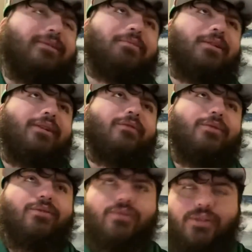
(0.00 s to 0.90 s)
What are you, what
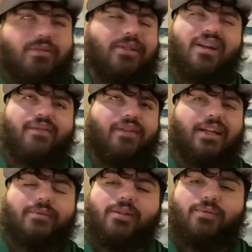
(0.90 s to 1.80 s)
do you seriously?
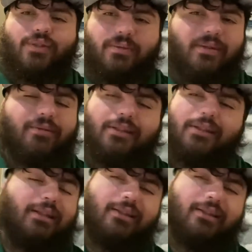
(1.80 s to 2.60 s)
Franny Willz was smoking.